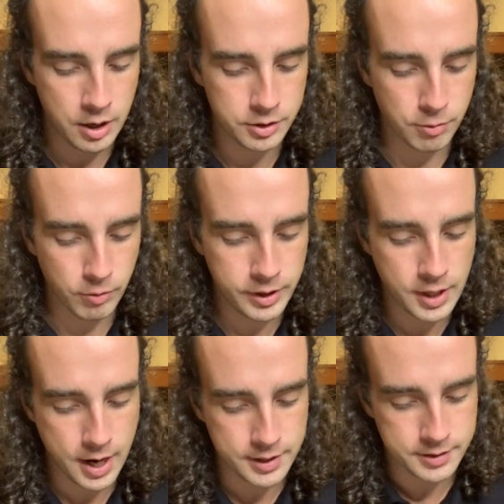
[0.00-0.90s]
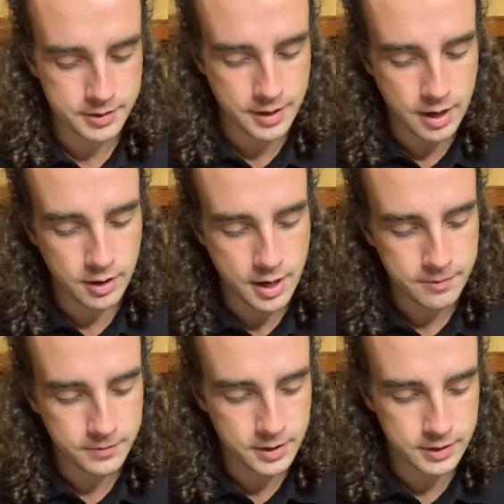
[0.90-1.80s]
You realize that
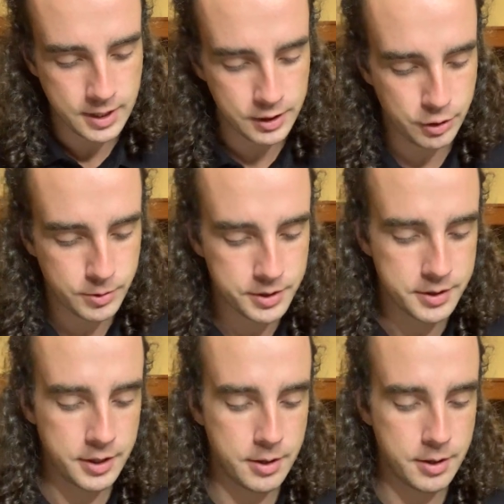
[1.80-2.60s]
life continuously